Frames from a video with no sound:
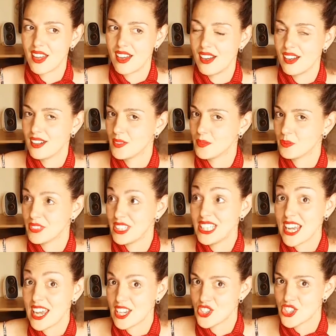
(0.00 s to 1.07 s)
a
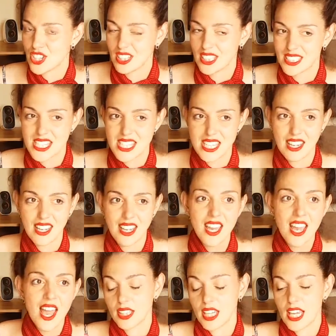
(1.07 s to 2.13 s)
teenager, let's say,
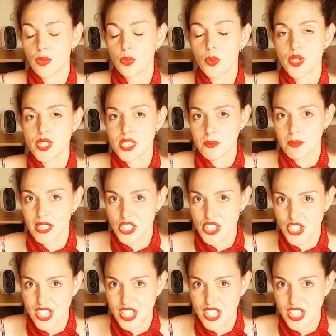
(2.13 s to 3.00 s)
it was much